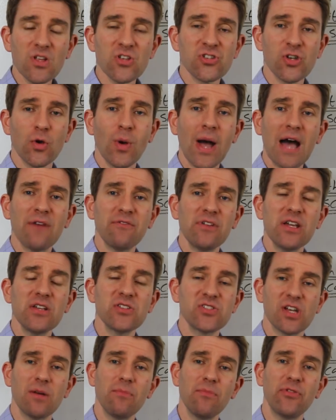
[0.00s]
So
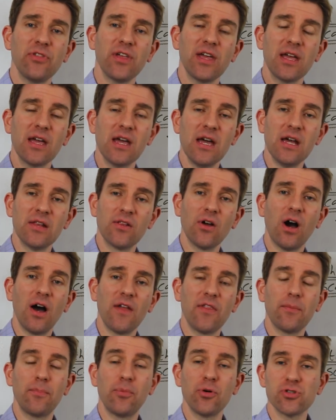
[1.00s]
having something that
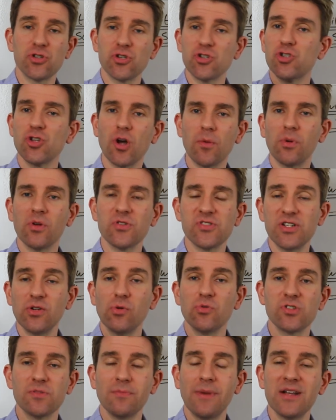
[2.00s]
either puts a stop loss in
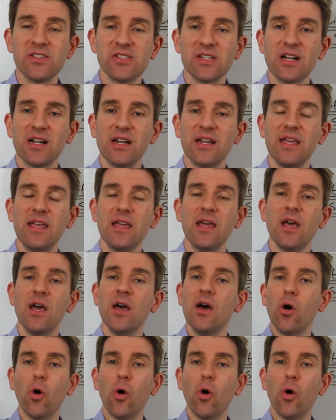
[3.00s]
automatically